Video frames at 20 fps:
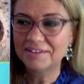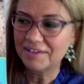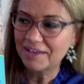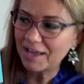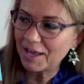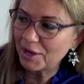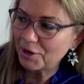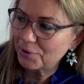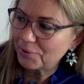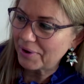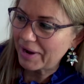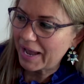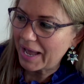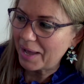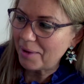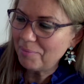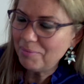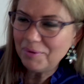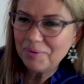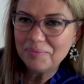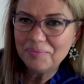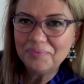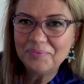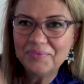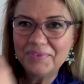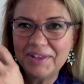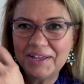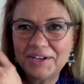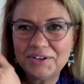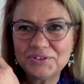A crab
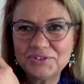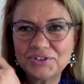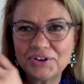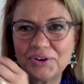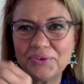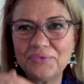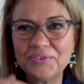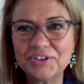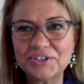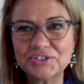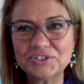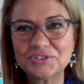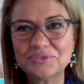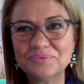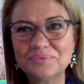and a starfish.